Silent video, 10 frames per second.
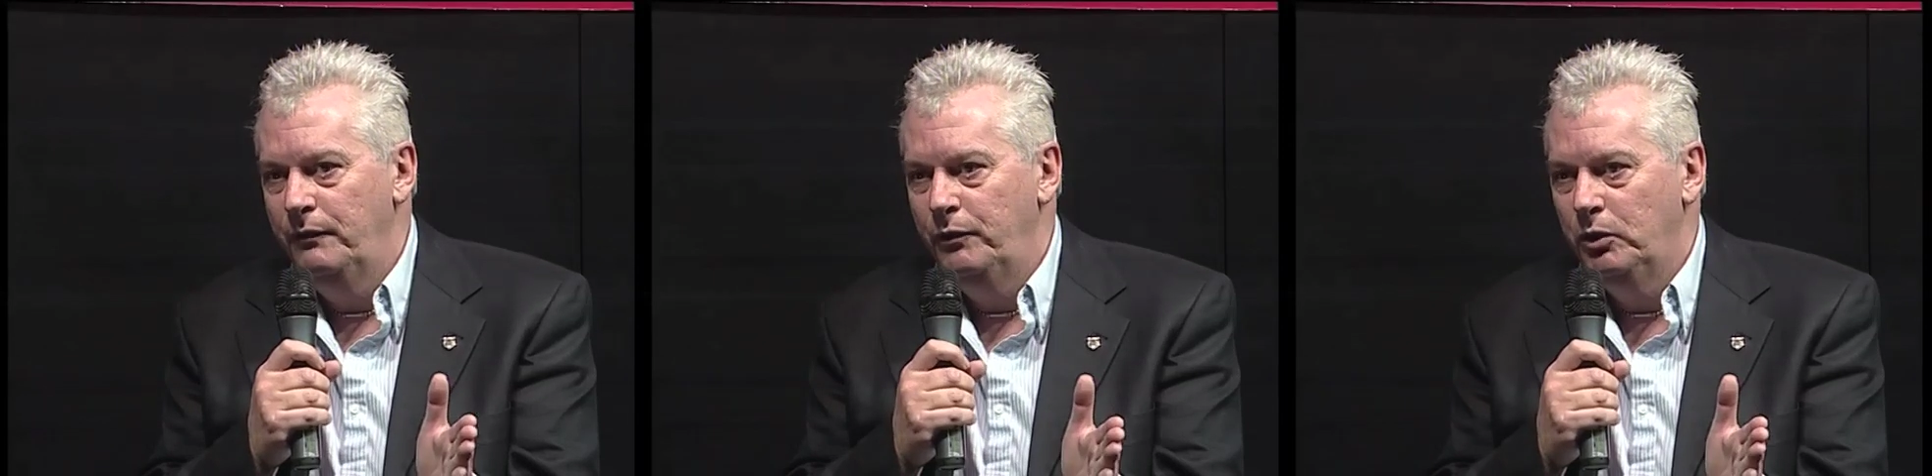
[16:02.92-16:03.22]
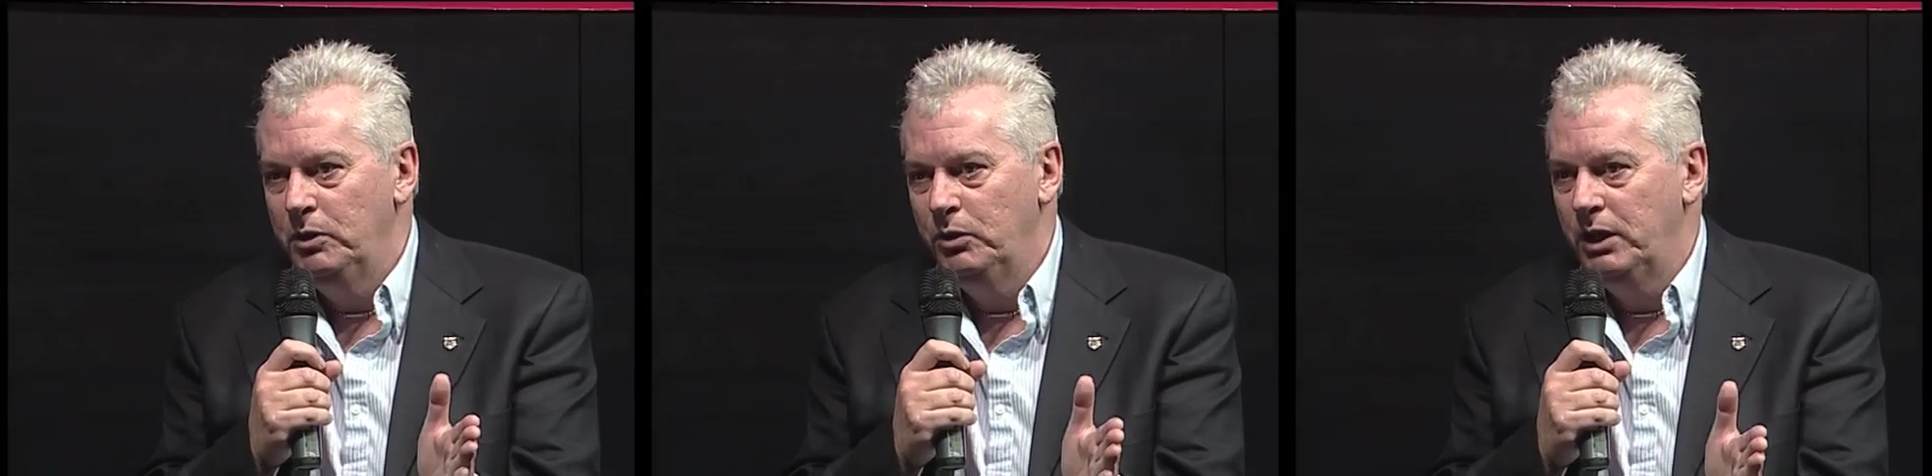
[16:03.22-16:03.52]
that
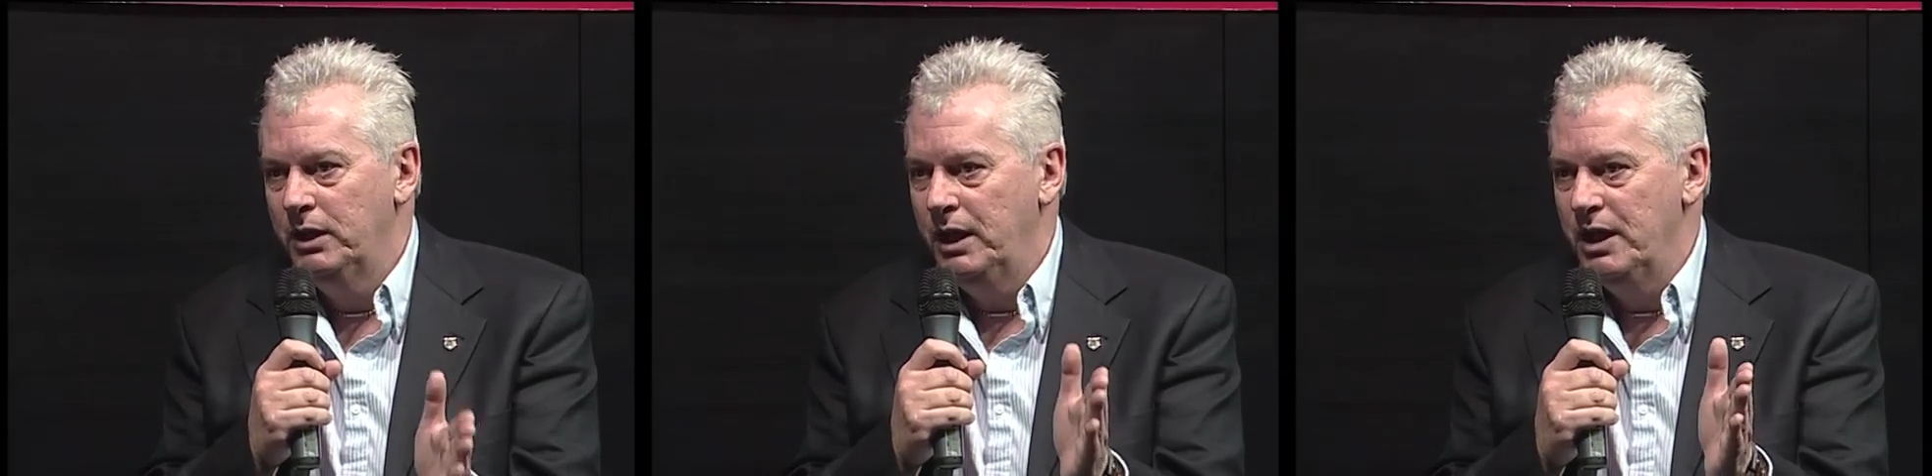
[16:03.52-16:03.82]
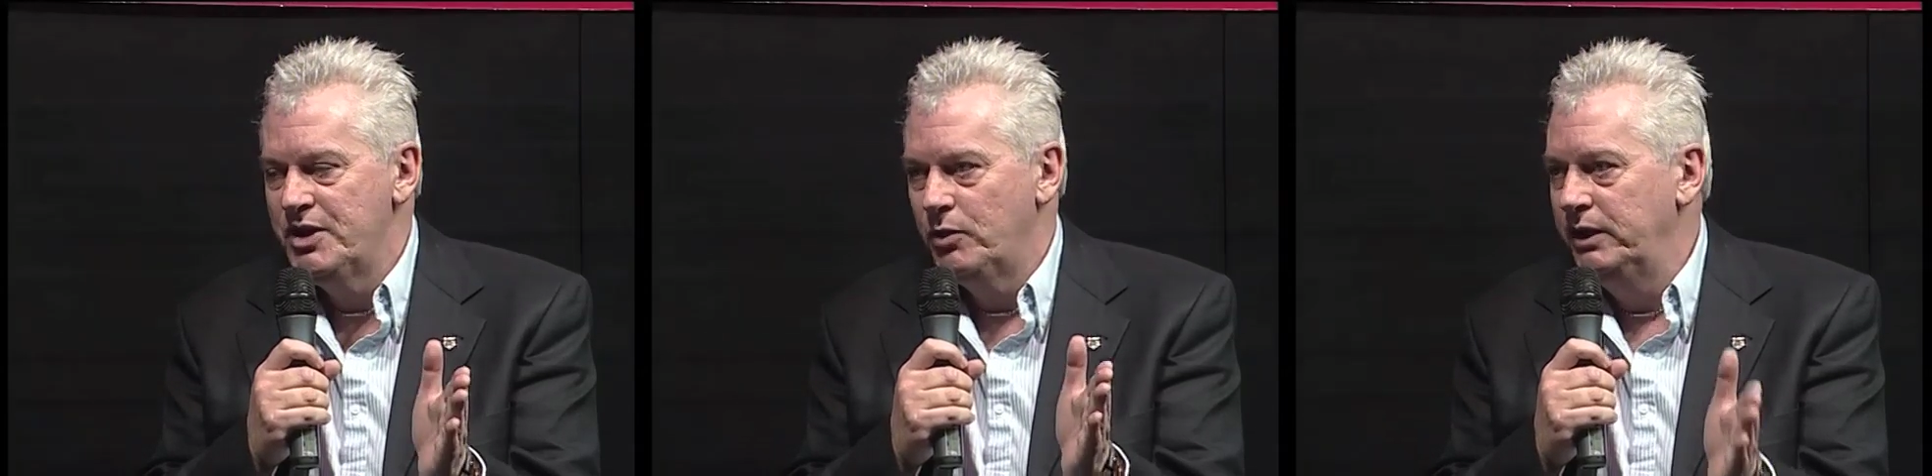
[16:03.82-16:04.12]
Formula One
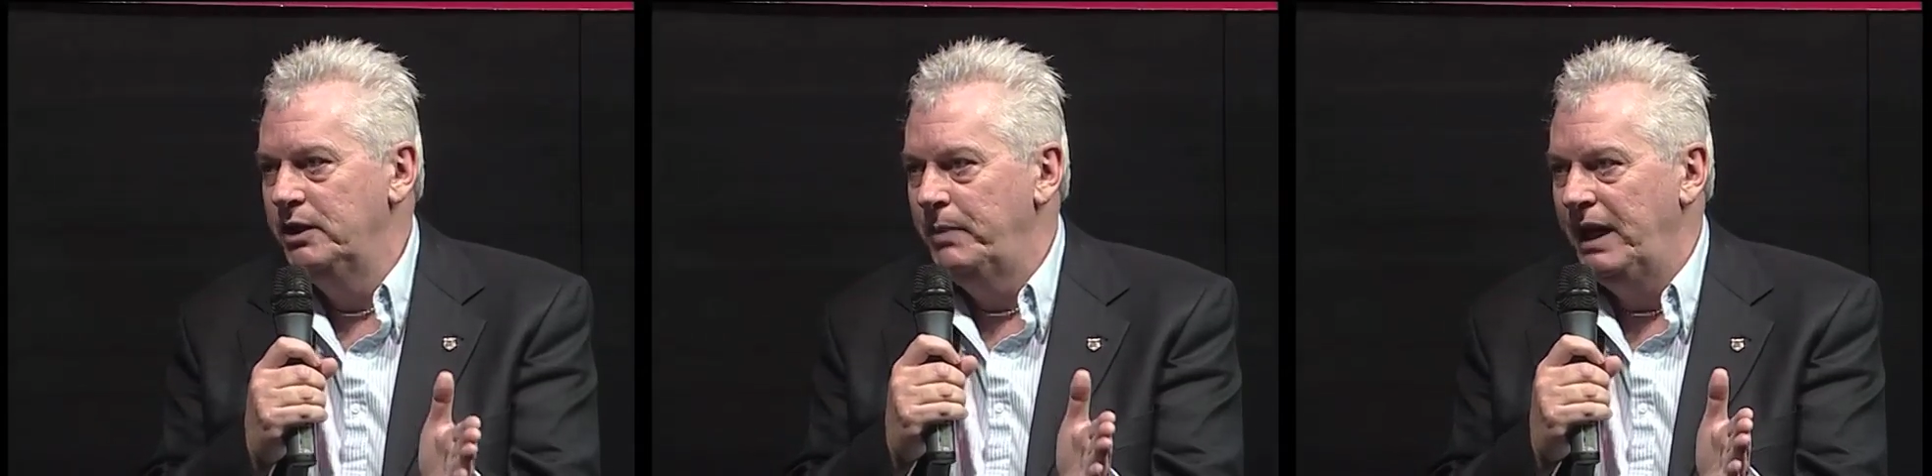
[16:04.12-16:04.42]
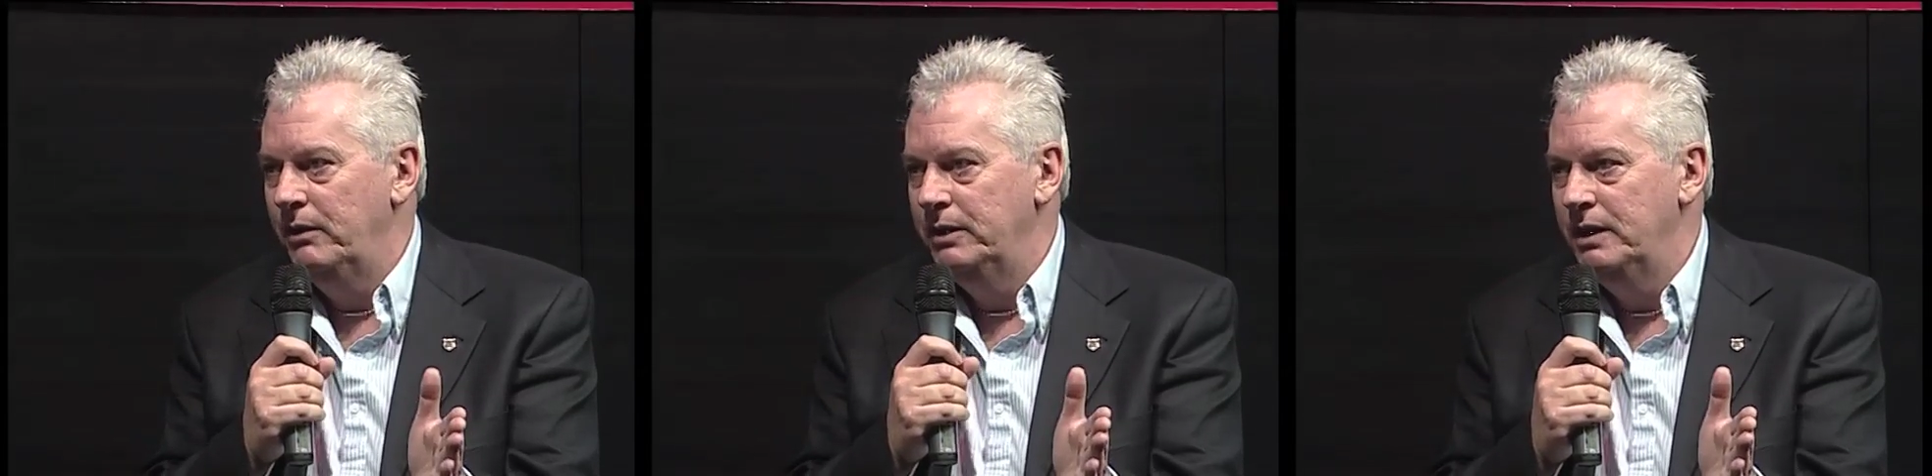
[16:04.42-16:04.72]
cars are
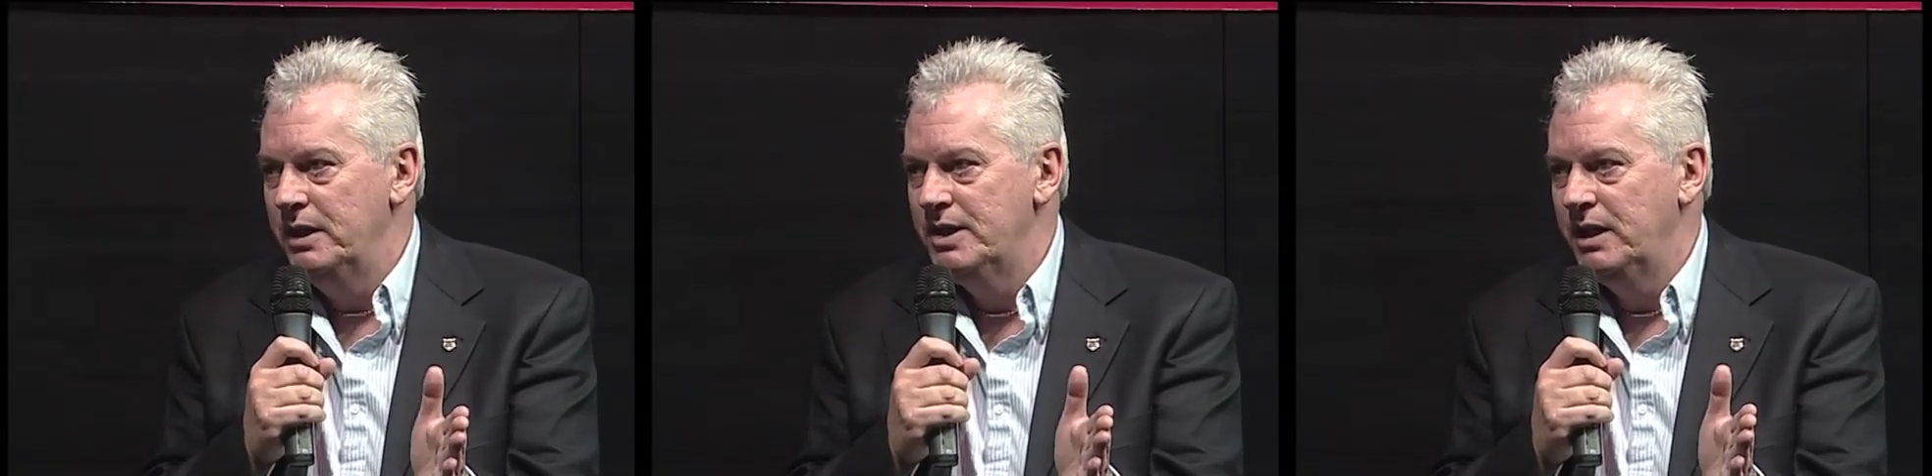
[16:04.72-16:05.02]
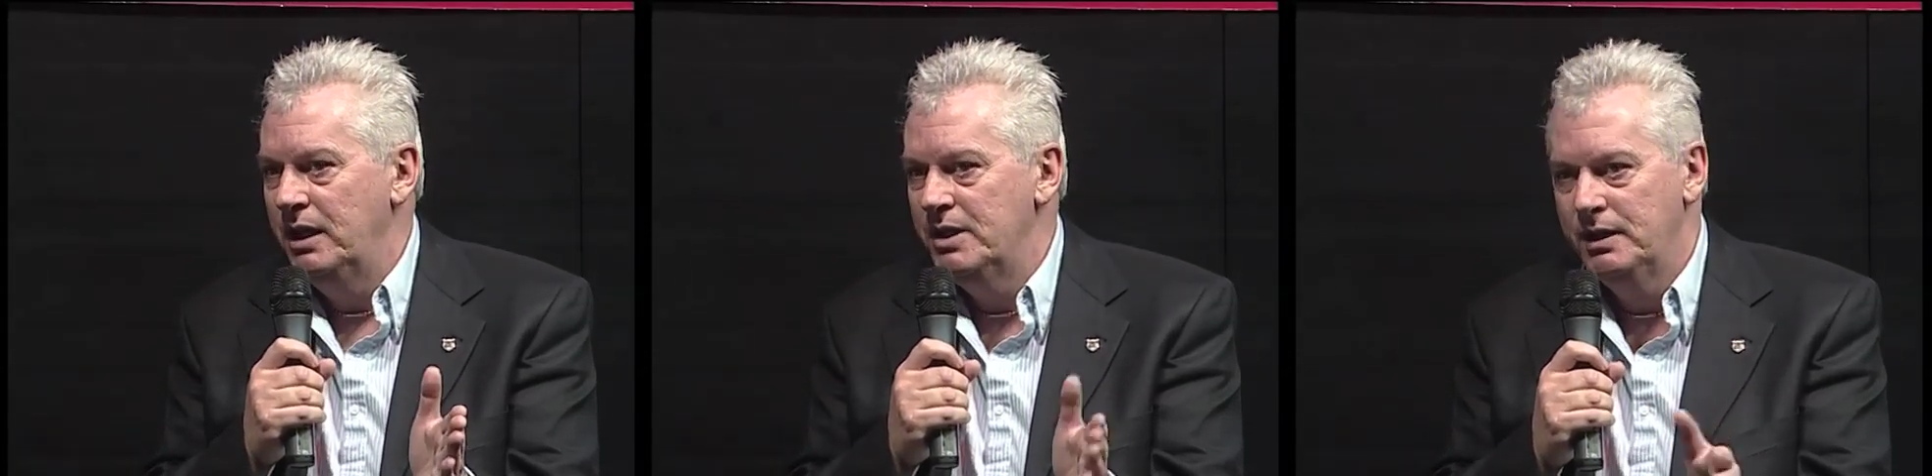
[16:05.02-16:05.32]
underpowered these
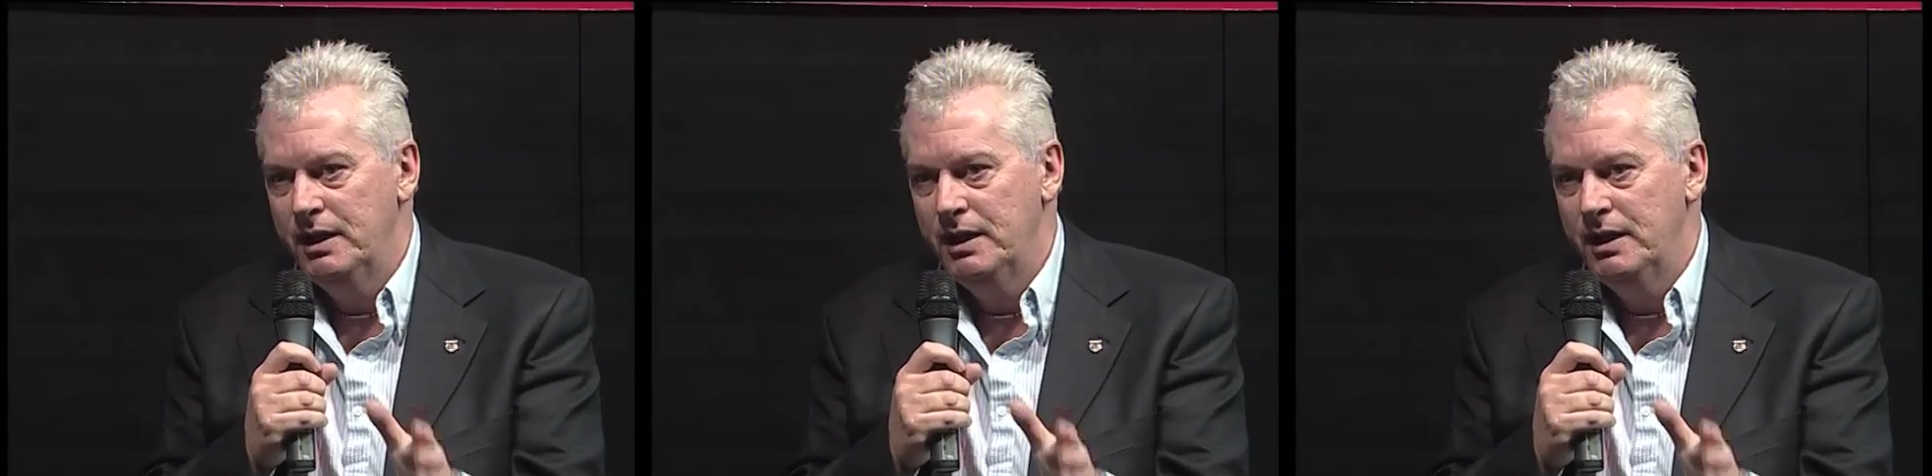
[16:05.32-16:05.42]
days,